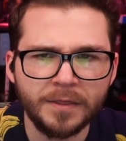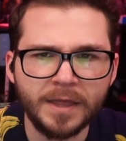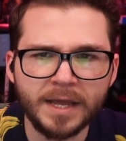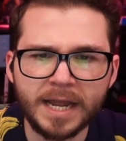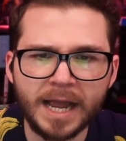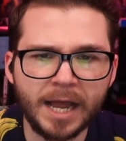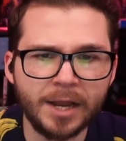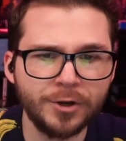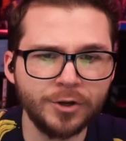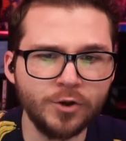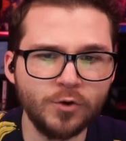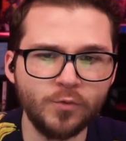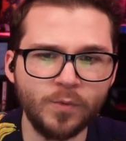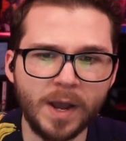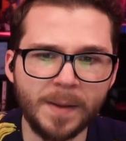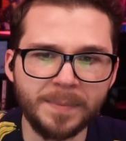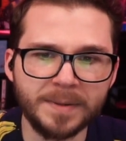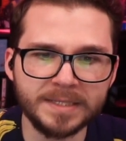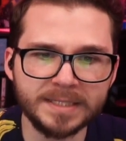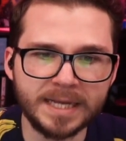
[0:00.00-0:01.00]
They got new
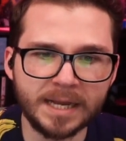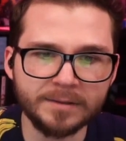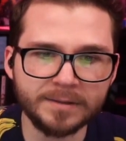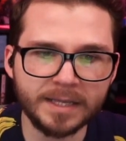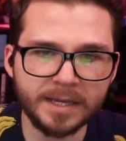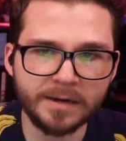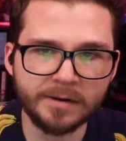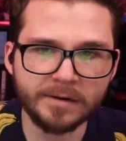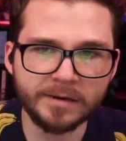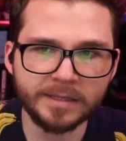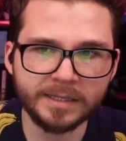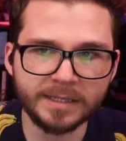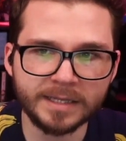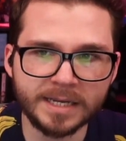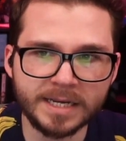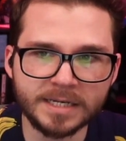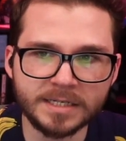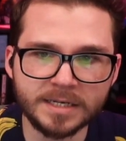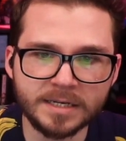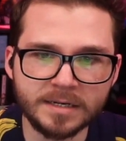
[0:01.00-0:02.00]
weapons out there in the
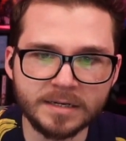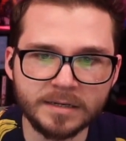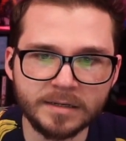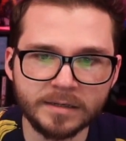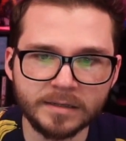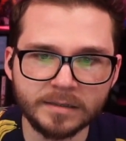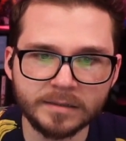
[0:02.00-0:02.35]
Legion?